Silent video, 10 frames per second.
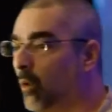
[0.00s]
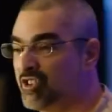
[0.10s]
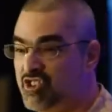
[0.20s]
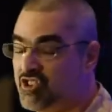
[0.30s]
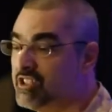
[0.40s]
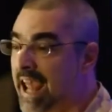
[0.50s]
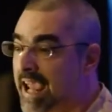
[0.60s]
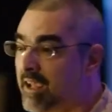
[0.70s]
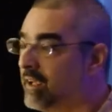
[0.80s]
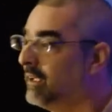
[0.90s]
or
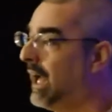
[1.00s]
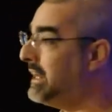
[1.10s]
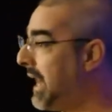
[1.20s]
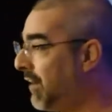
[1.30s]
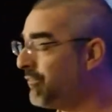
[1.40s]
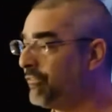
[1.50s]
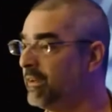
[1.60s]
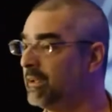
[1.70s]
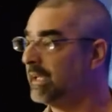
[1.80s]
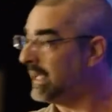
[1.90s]
snake
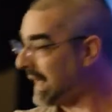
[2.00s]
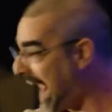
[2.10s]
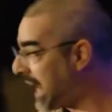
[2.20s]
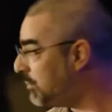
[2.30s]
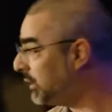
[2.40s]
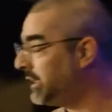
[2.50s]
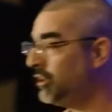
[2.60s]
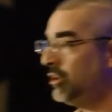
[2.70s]
enough, an animal in